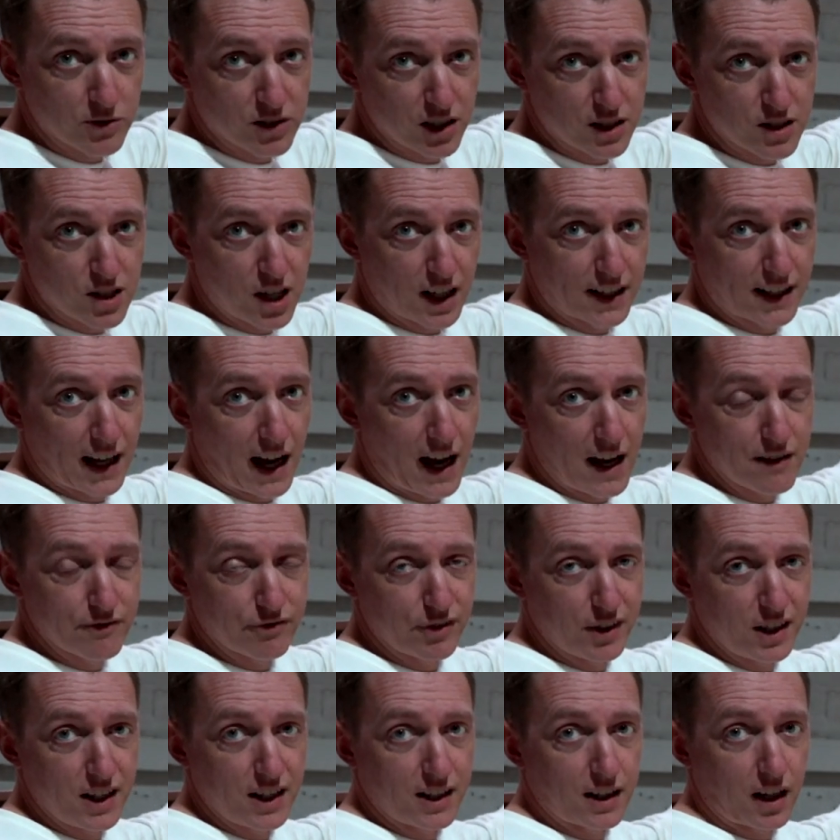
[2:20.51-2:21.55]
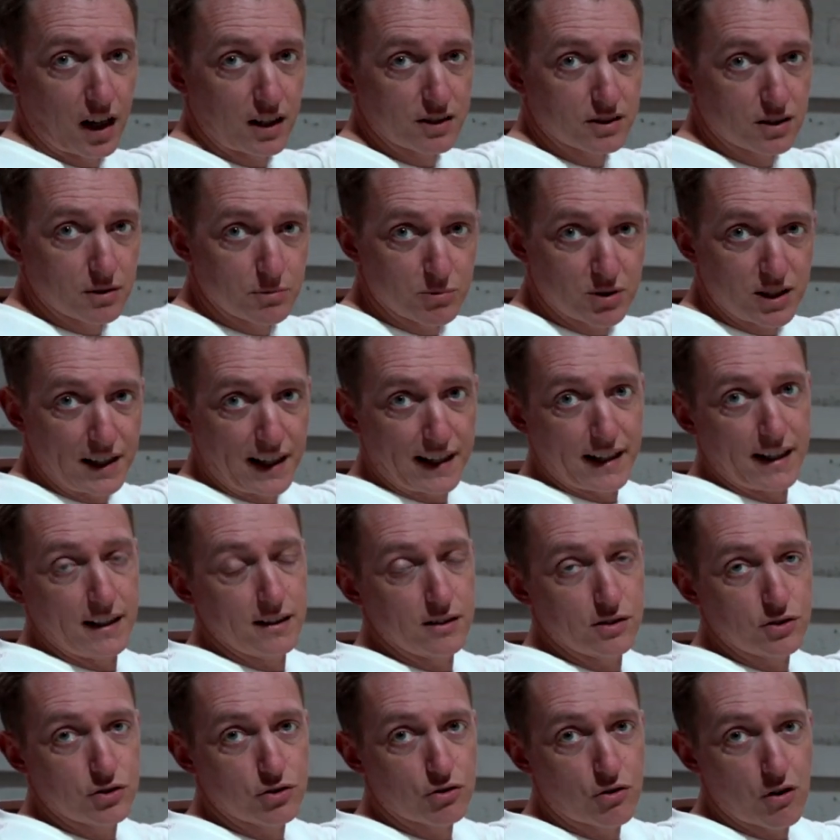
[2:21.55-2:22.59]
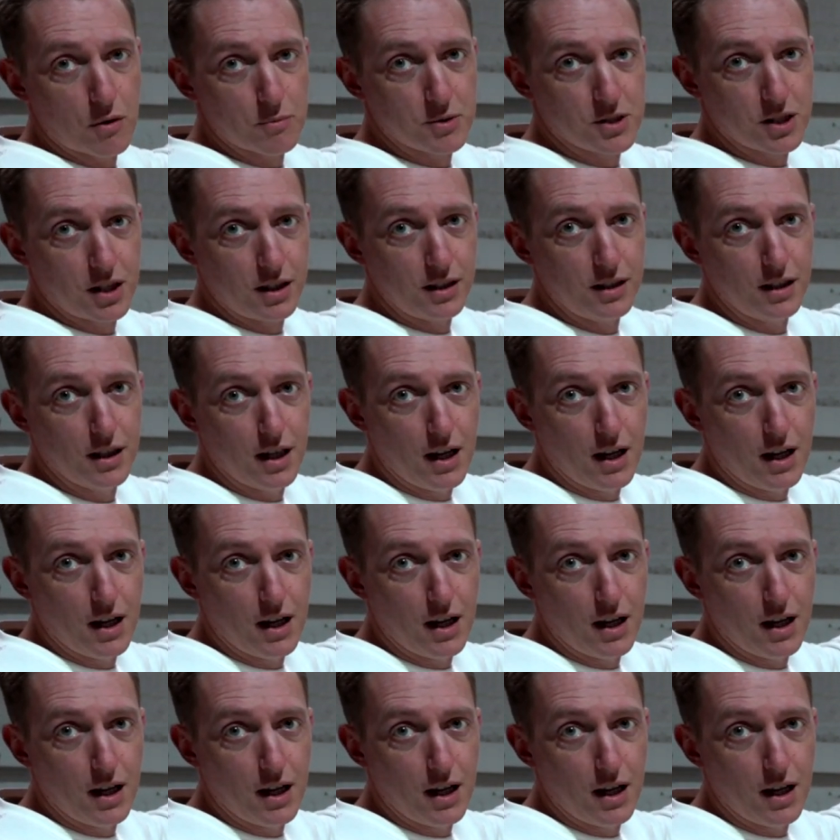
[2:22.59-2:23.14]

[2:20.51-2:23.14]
then check out Infinity Customs, link in the description.